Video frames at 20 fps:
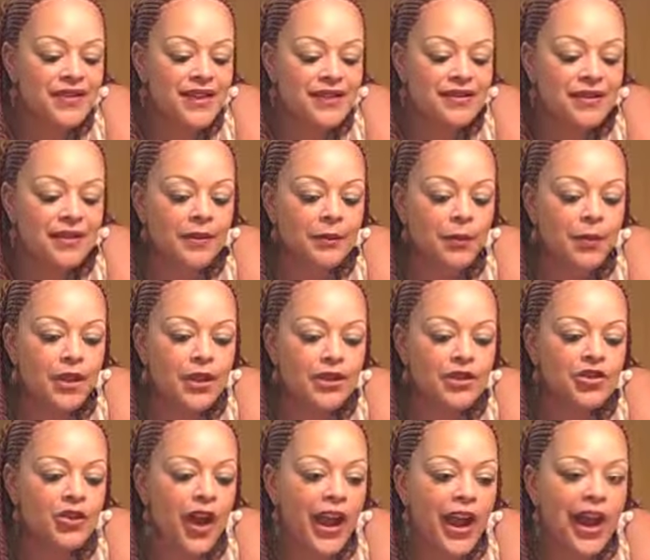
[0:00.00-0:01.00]
things to completely
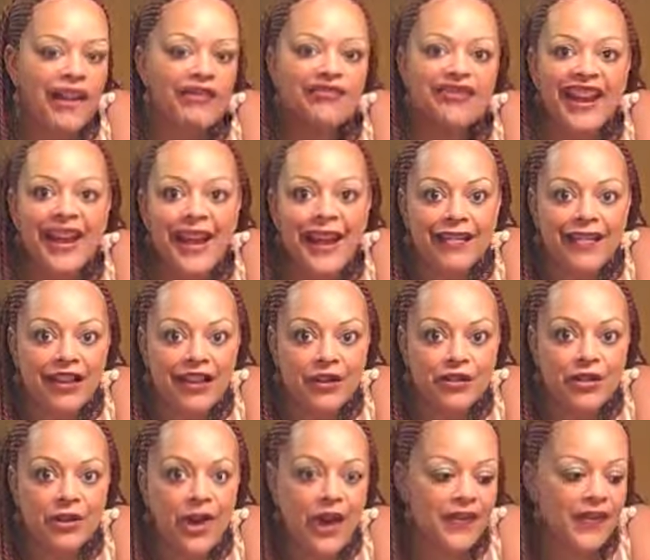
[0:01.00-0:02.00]
dry out and let you
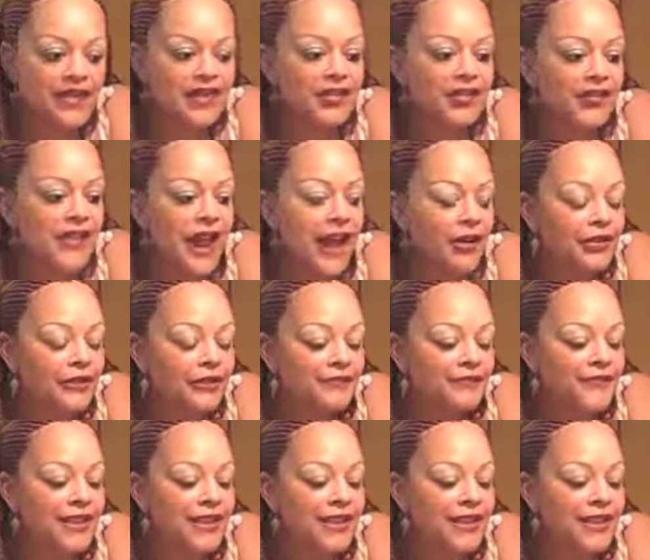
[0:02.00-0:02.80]
know how they turned out.